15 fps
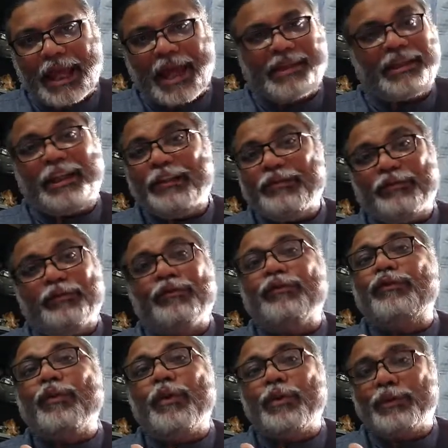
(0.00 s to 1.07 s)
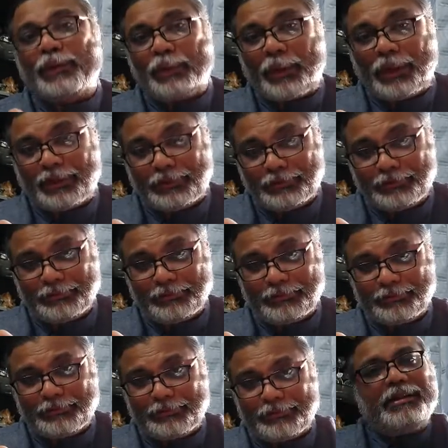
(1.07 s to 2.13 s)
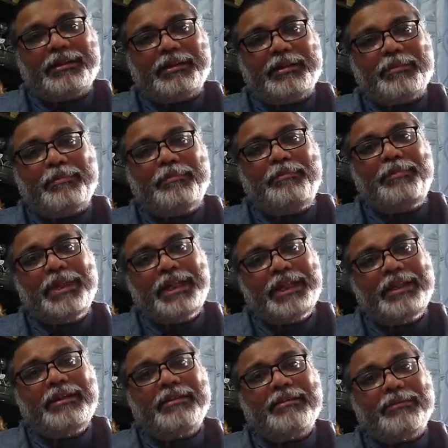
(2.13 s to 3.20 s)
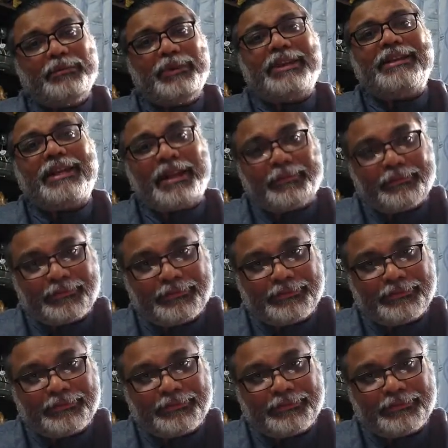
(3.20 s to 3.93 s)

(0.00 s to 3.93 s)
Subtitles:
And then fourth one, be with them.